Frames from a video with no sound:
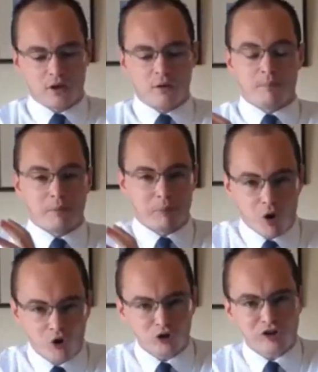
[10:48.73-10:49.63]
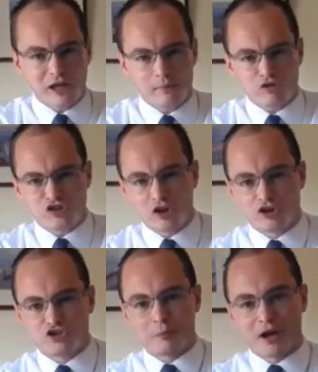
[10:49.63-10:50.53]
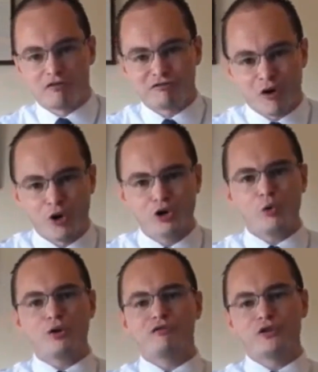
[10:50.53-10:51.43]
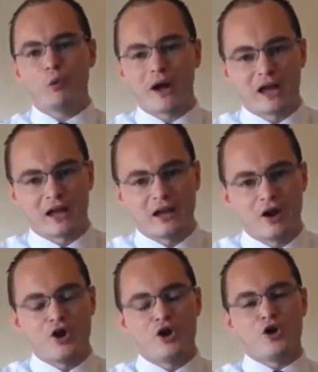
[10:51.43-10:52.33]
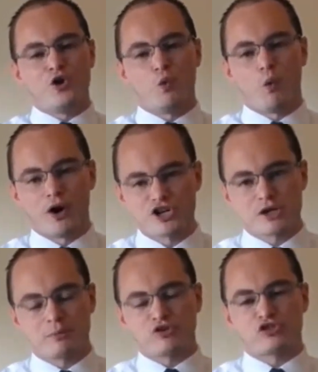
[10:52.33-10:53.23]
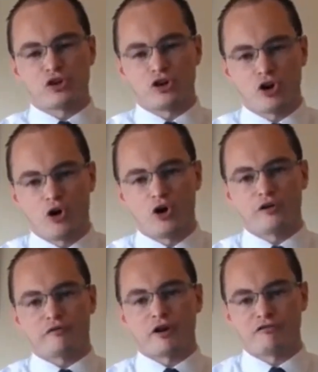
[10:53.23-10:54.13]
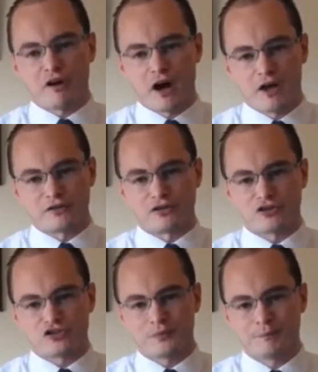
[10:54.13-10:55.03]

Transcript: But Paul claims here to be a follower of the way who worships the God of our fathers.